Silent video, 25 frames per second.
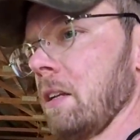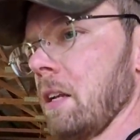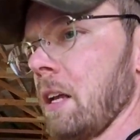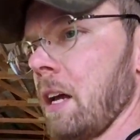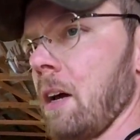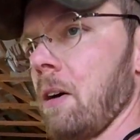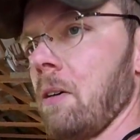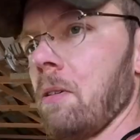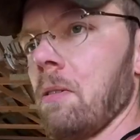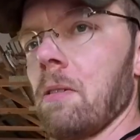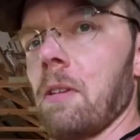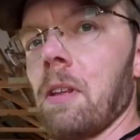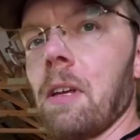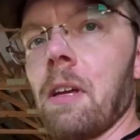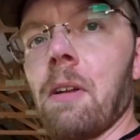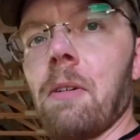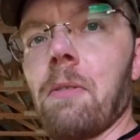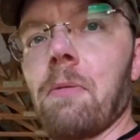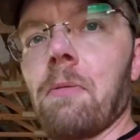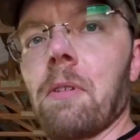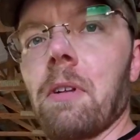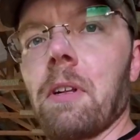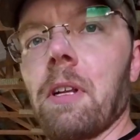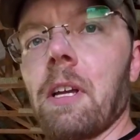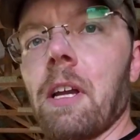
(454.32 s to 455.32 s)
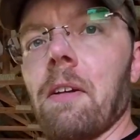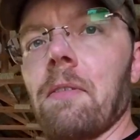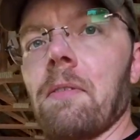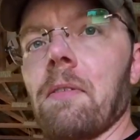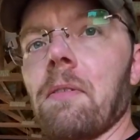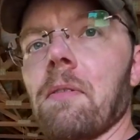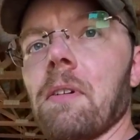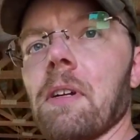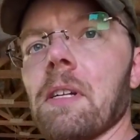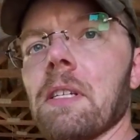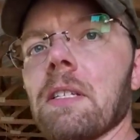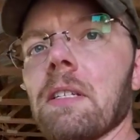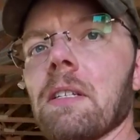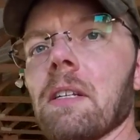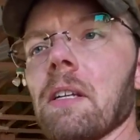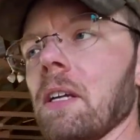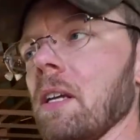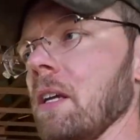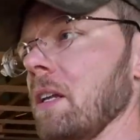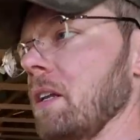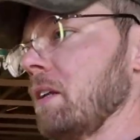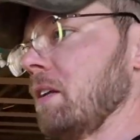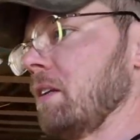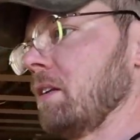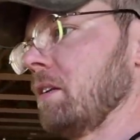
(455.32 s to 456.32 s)
now. They don't really have a reason to
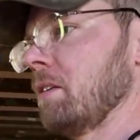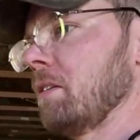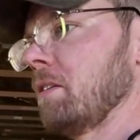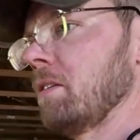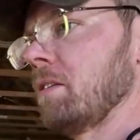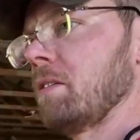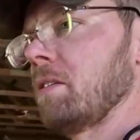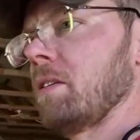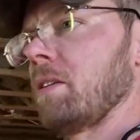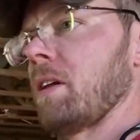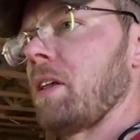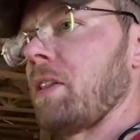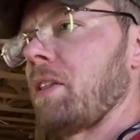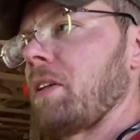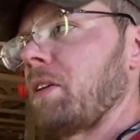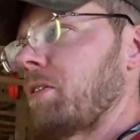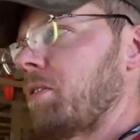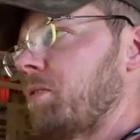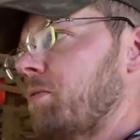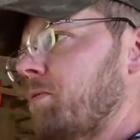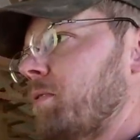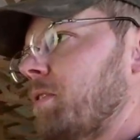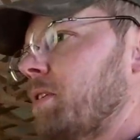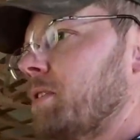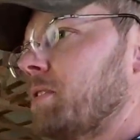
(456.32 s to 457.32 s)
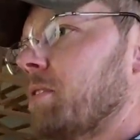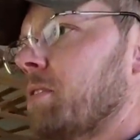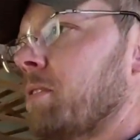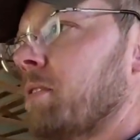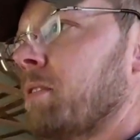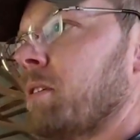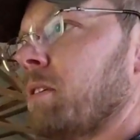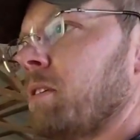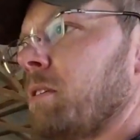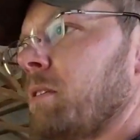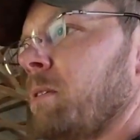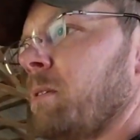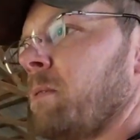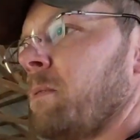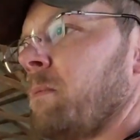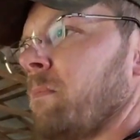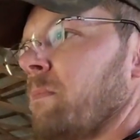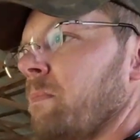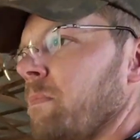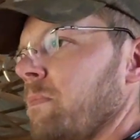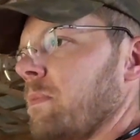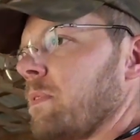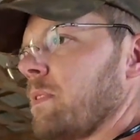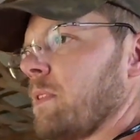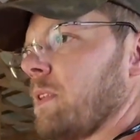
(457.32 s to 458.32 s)
get in. I think the reason
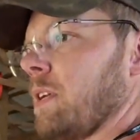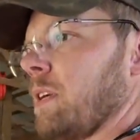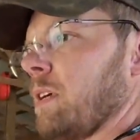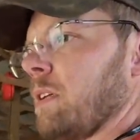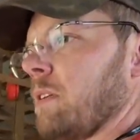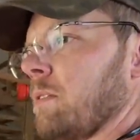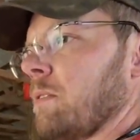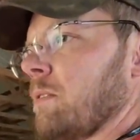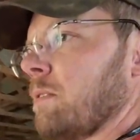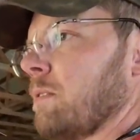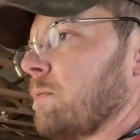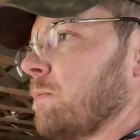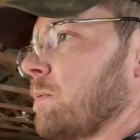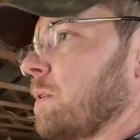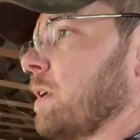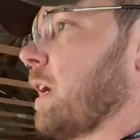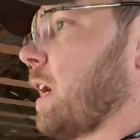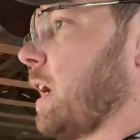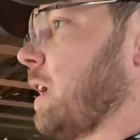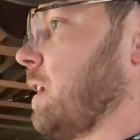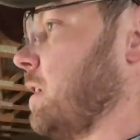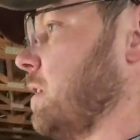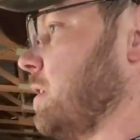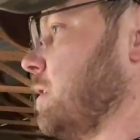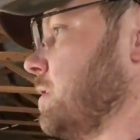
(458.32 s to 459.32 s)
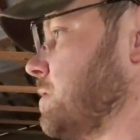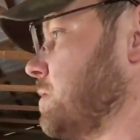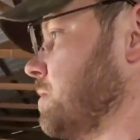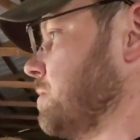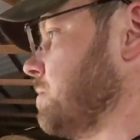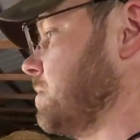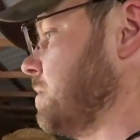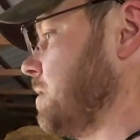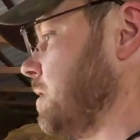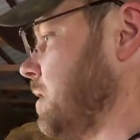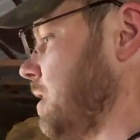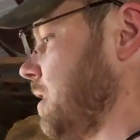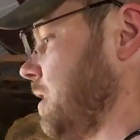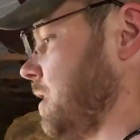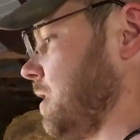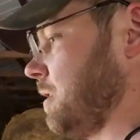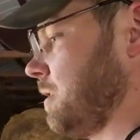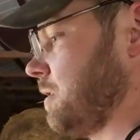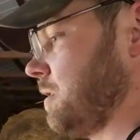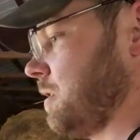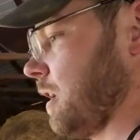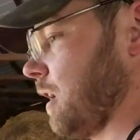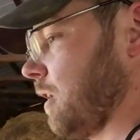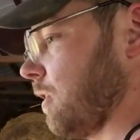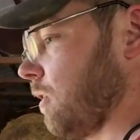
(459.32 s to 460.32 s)
that we had an issue today
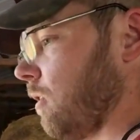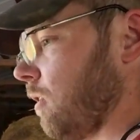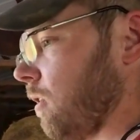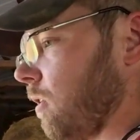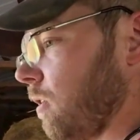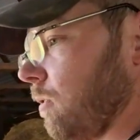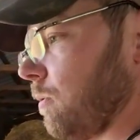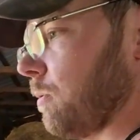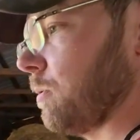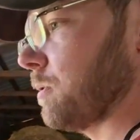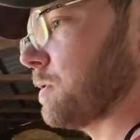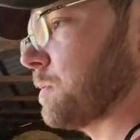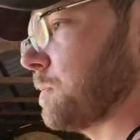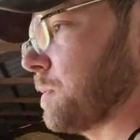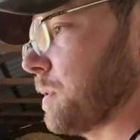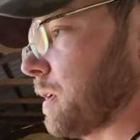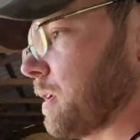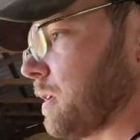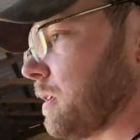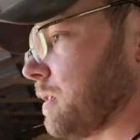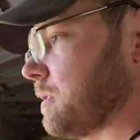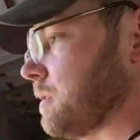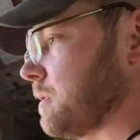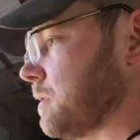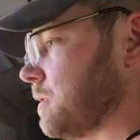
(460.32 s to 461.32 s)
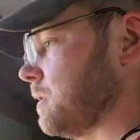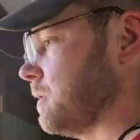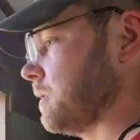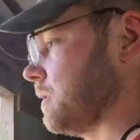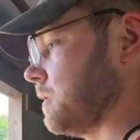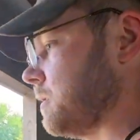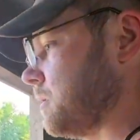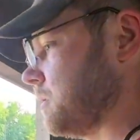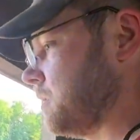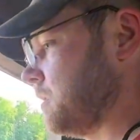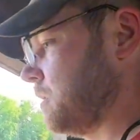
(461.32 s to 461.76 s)
at all was because the